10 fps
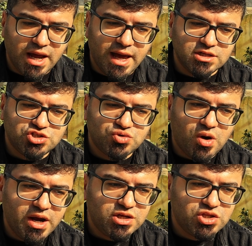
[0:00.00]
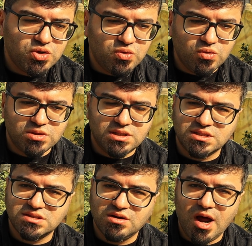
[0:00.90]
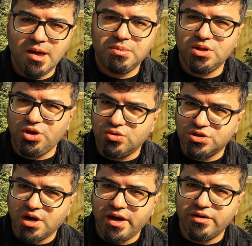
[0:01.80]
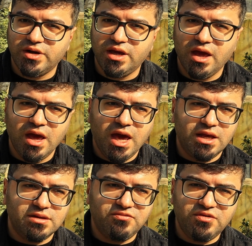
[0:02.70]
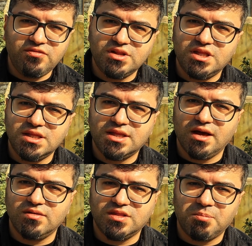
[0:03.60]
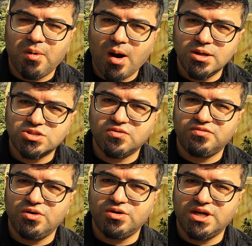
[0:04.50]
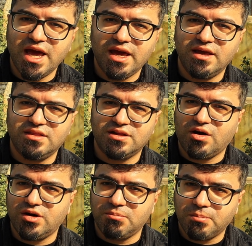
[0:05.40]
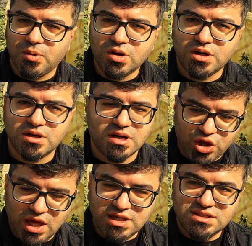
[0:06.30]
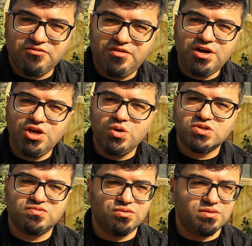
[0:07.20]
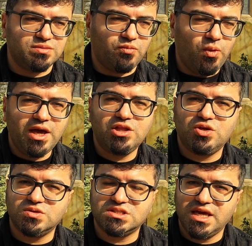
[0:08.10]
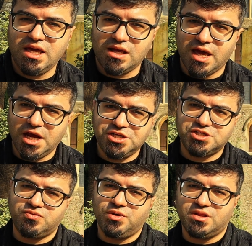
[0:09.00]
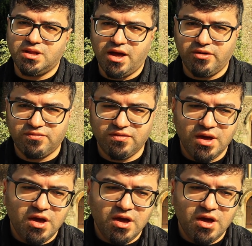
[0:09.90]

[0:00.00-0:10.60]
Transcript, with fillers: and trying to describe in your diary in a vivid detail the parts of your day that are important is a very useful way to stay engaged with life.